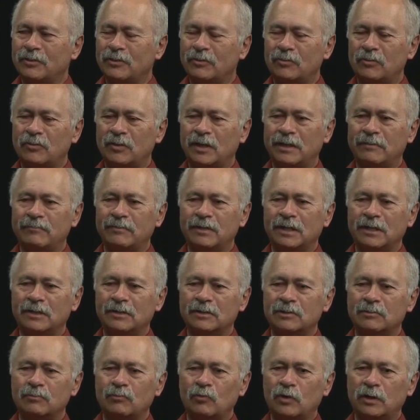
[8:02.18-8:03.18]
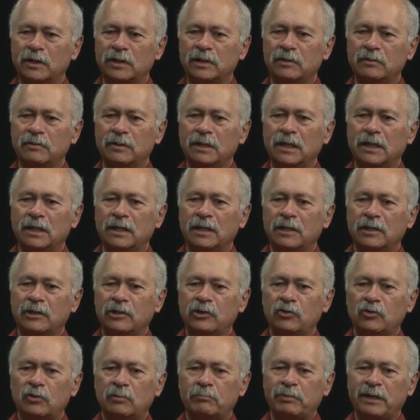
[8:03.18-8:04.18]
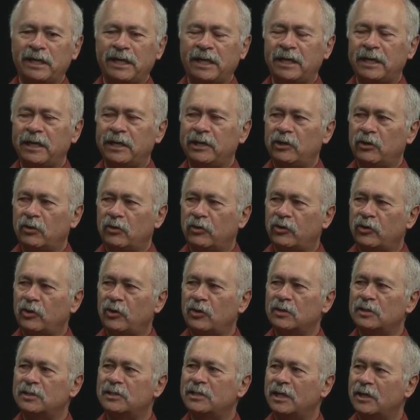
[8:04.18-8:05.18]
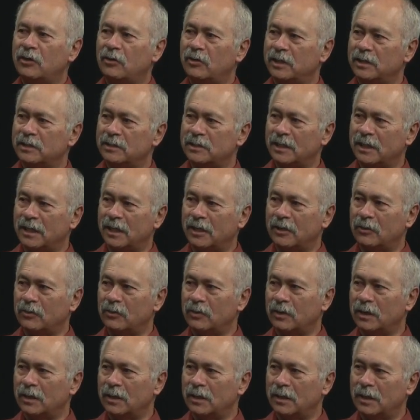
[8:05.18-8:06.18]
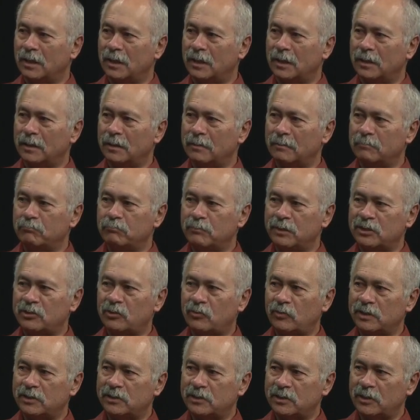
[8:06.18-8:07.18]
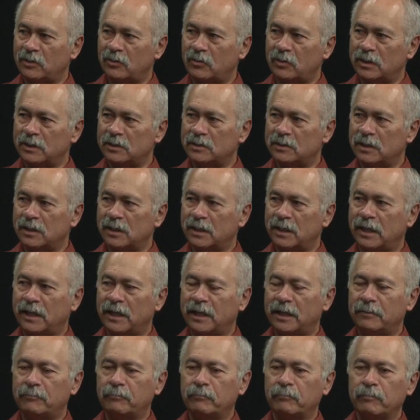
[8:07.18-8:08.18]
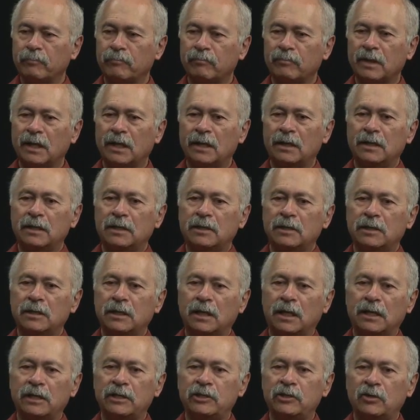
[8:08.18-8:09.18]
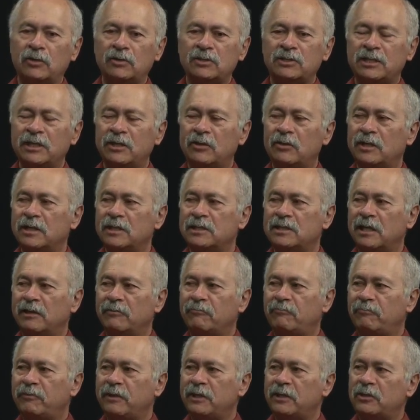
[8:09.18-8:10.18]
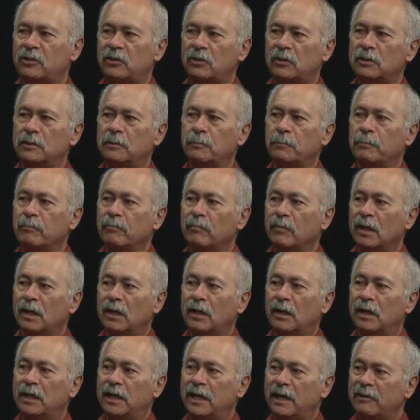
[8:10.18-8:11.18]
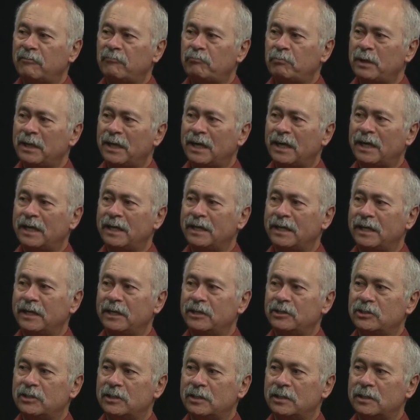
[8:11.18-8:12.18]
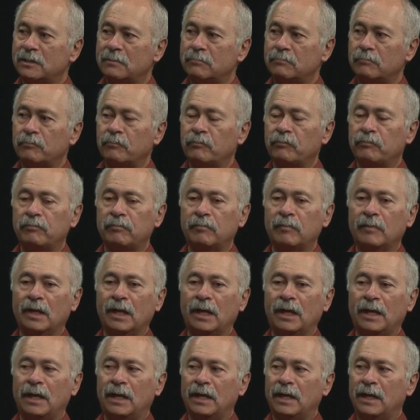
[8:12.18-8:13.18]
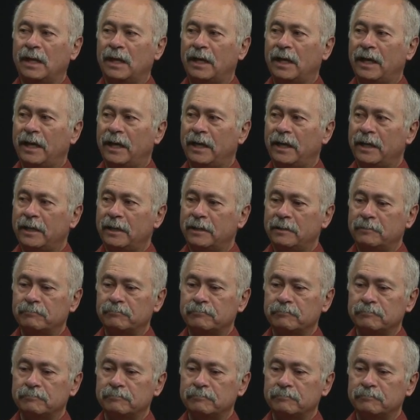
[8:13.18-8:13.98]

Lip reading: driving down this morning. You're beginning your 3rd series now, mystery series. And your series have featured an FBI agent, a